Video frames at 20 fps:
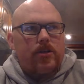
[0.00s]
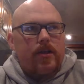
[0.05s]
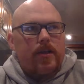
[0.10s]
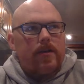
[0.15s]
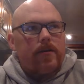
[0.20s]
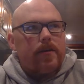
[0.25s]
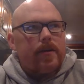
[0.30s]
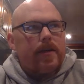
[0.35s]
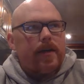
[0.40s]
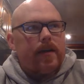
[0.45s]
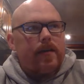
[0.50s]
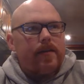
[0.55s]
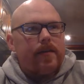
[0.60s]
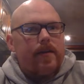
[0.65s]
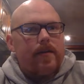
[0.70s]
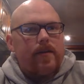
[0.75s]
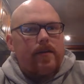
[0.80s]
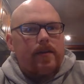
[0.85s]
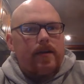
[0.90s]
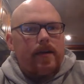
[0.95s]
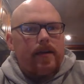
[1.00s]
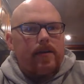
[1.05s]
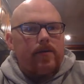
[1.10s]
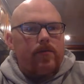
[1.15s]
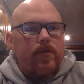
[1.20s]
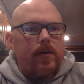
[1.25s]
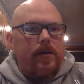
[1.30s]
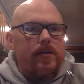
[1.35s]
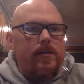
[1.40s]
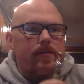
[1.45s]
cherry on there at 9
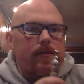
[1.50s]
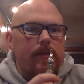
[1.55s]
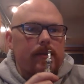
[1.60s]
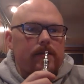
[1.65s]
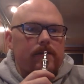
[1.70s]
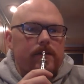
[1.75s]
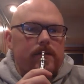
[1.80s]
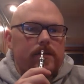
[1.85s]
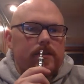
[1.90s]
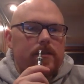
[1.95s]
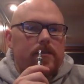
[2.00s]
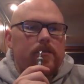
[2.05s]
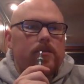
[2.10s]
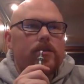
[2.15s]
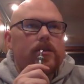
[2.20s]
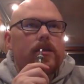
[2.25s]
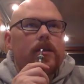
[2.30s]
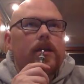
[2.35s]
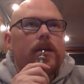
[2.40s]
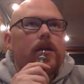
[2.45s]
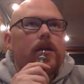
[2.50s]
watts. I'm going to give this another shot.